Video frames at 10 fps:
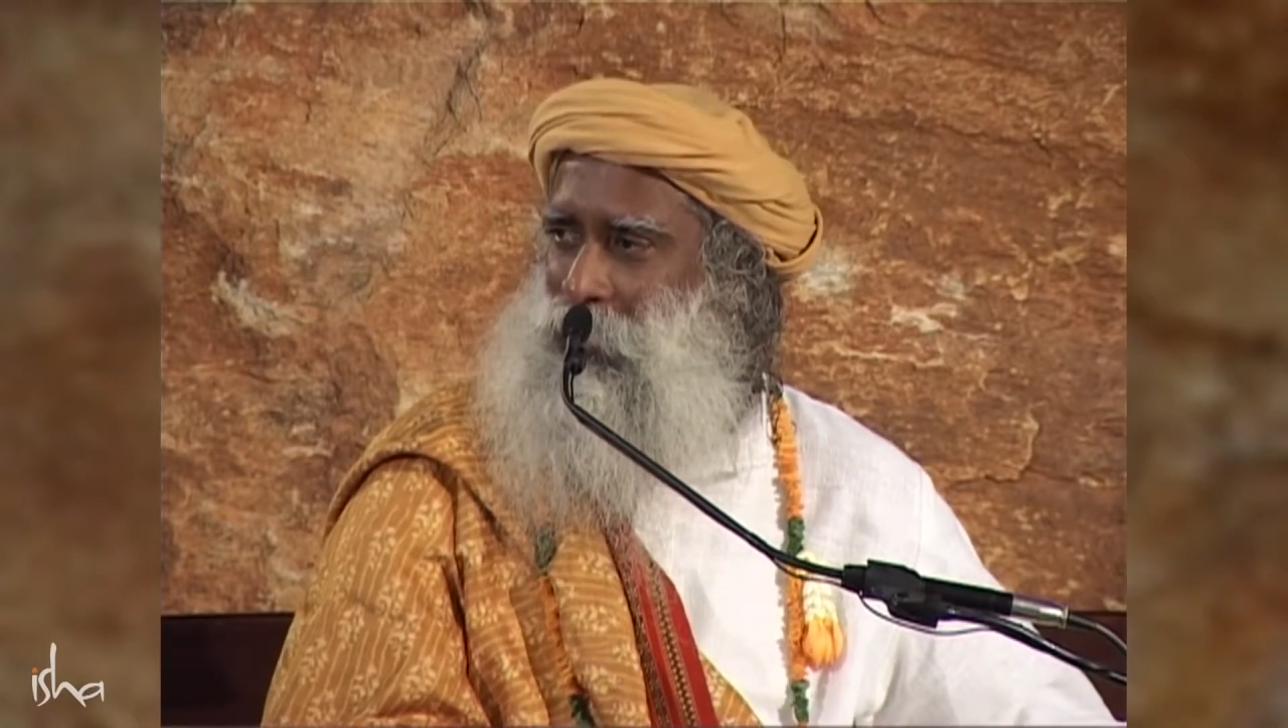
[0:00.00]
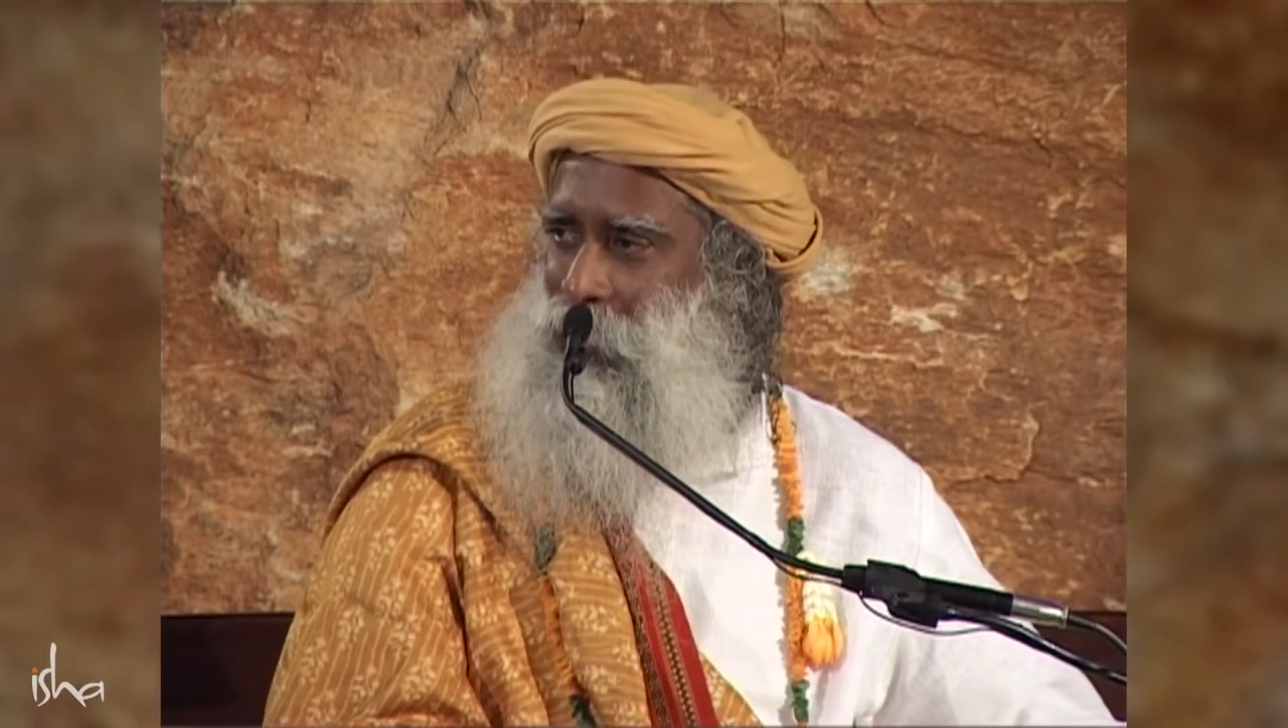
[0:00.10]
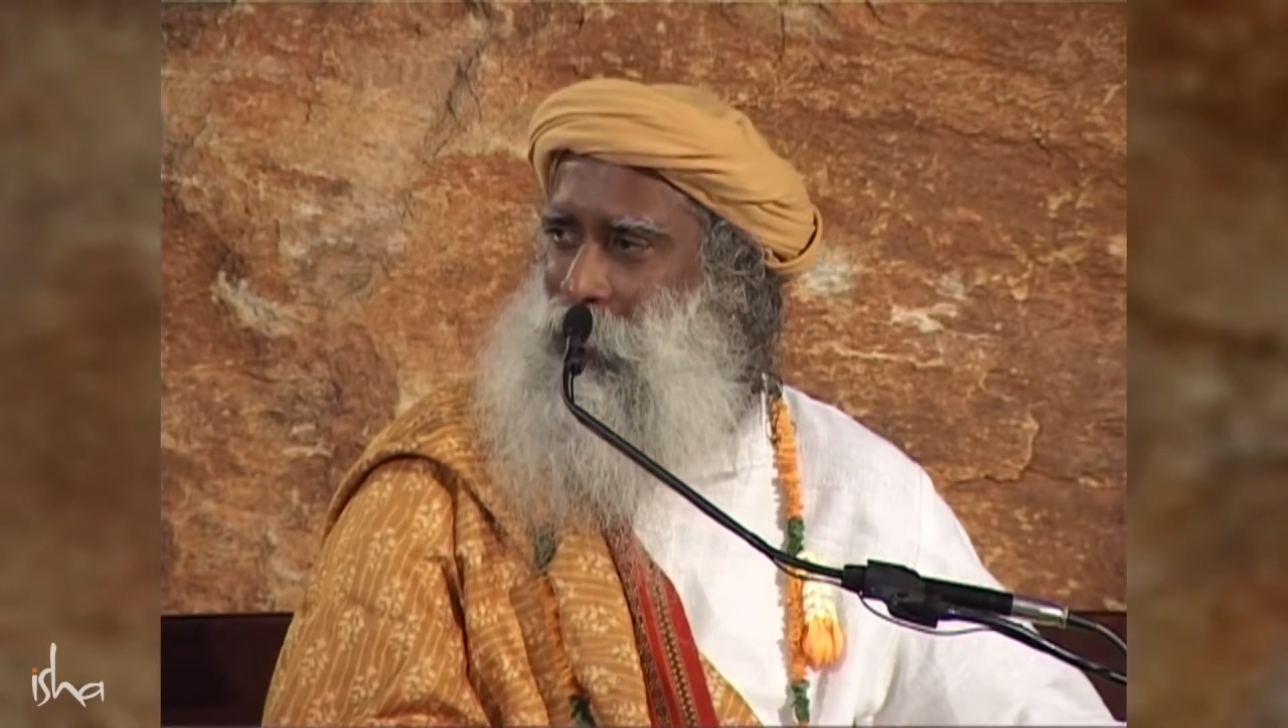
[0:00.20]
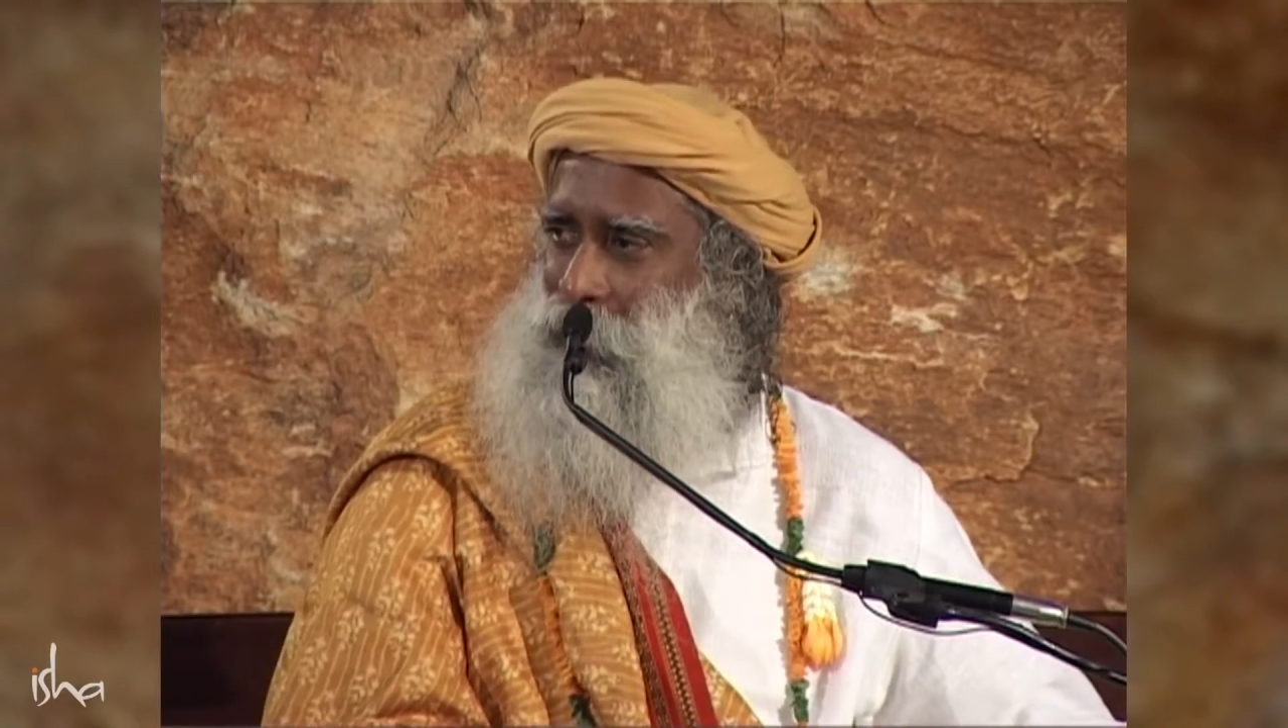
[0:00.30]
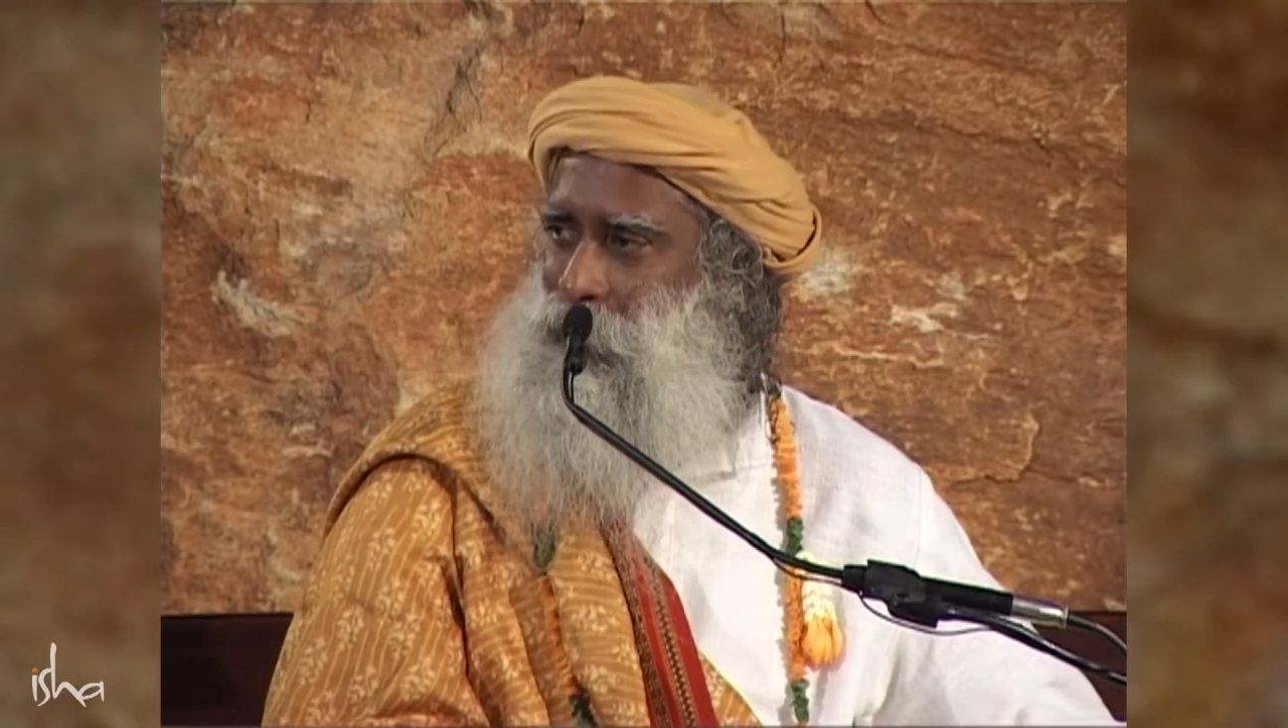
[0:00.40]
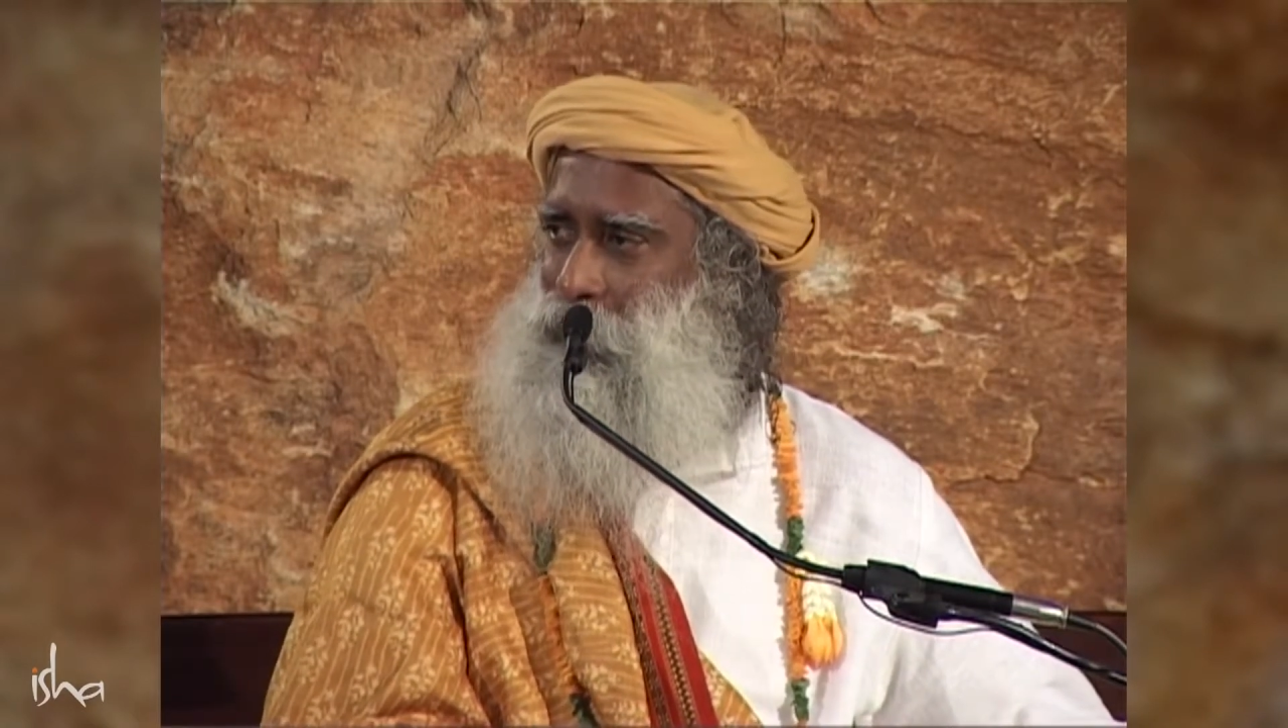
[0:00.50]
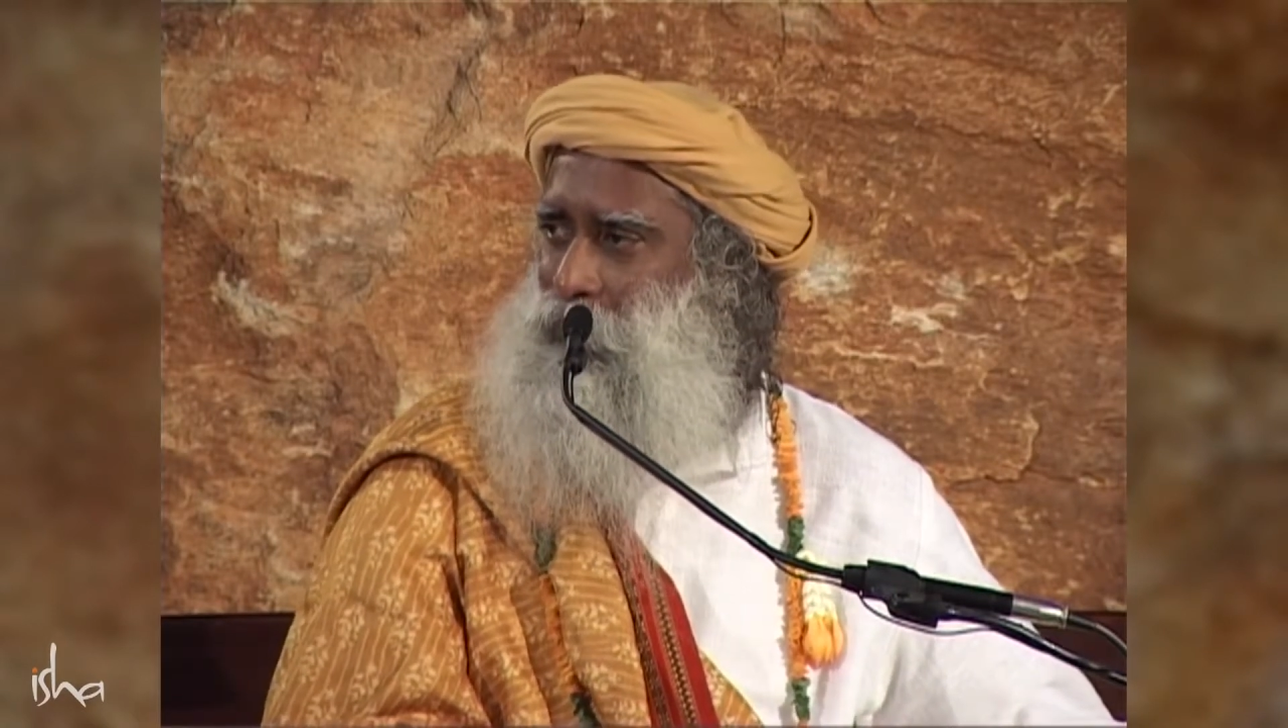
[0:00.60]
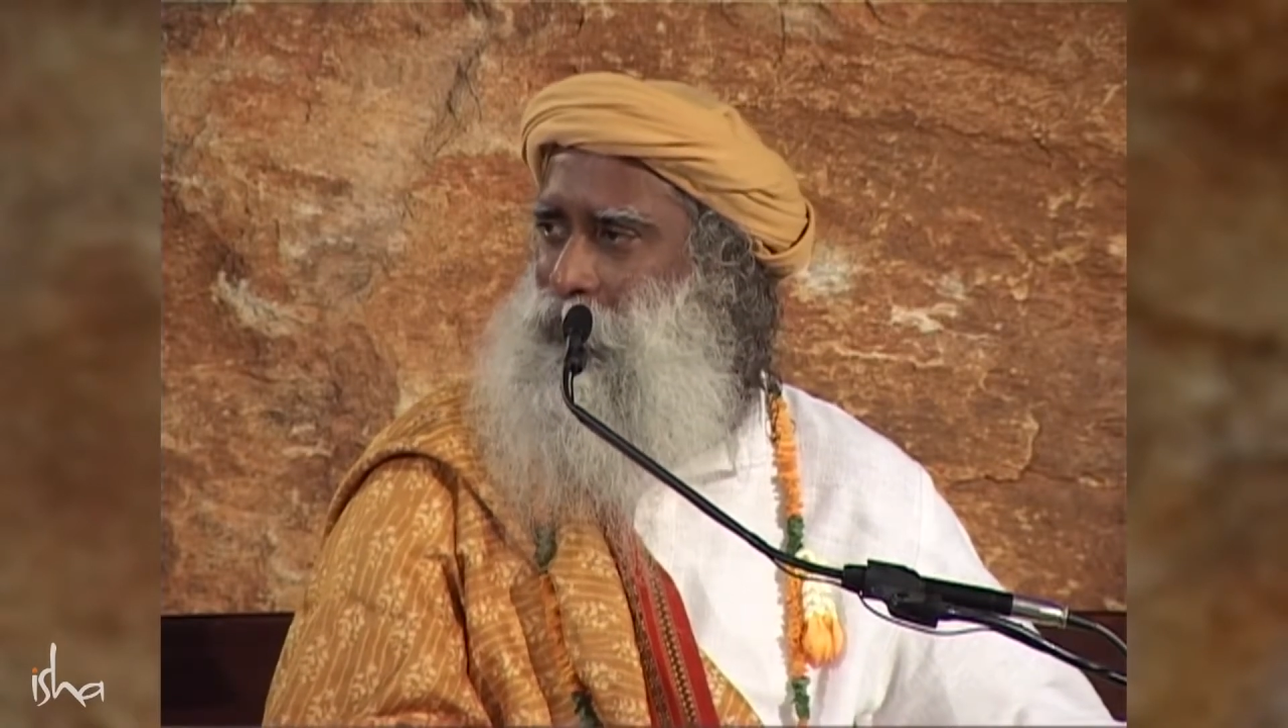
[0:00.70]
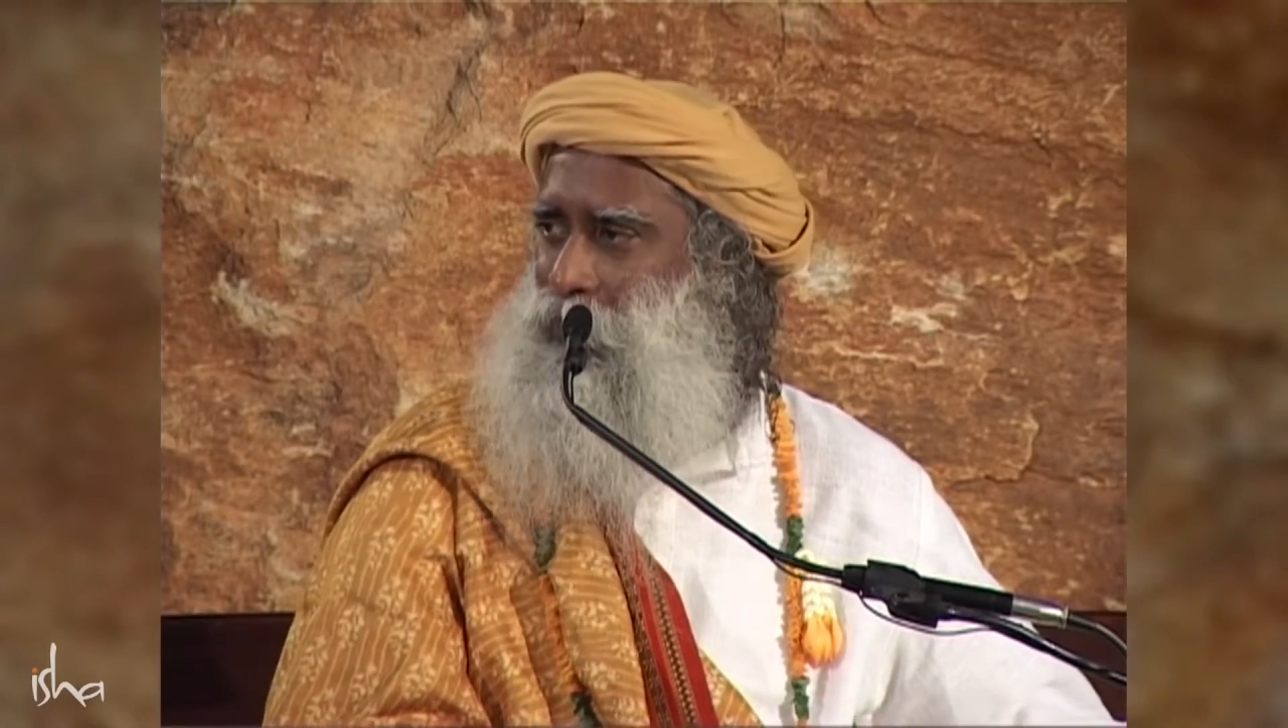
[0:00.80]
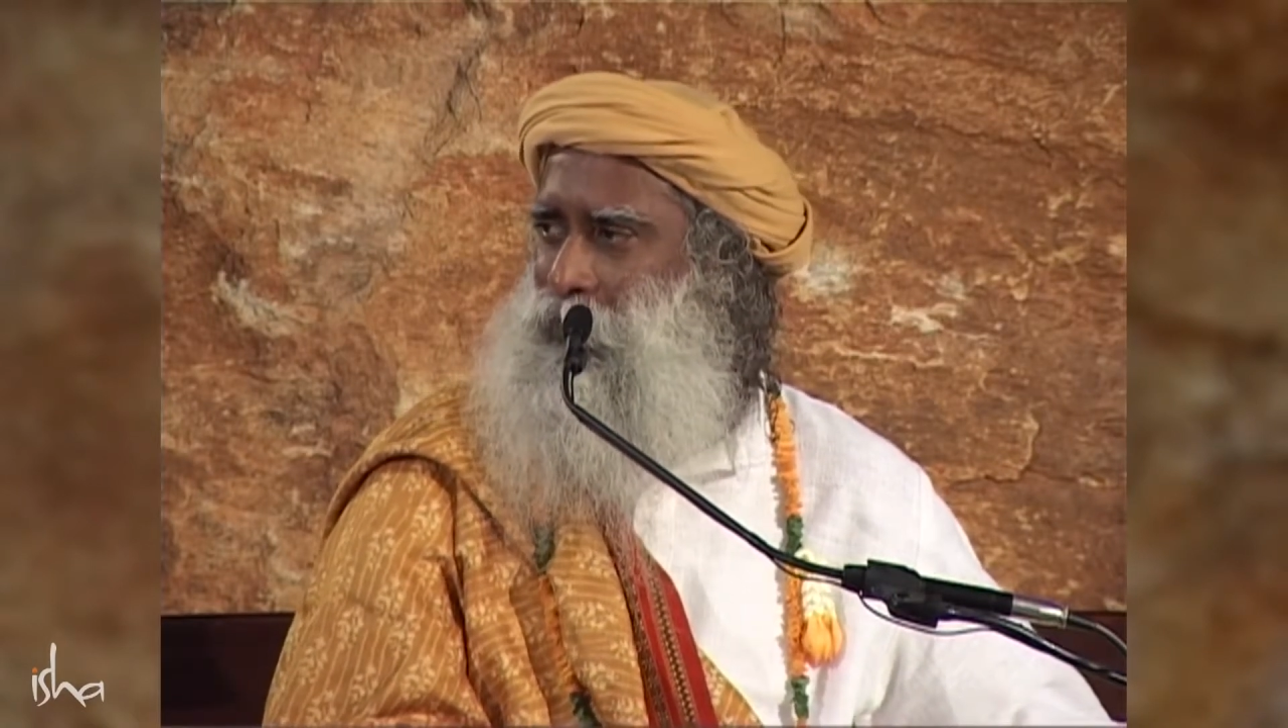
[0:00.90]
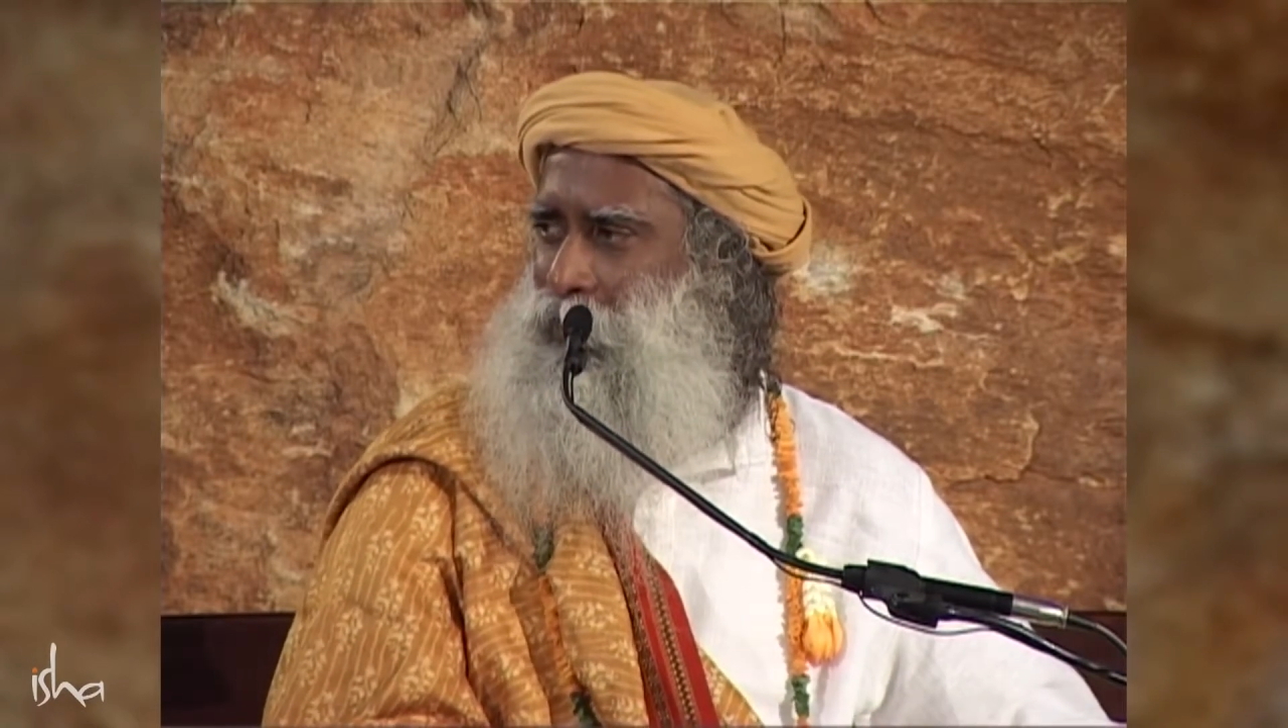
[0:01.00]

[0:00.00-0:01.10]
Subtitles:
the right food,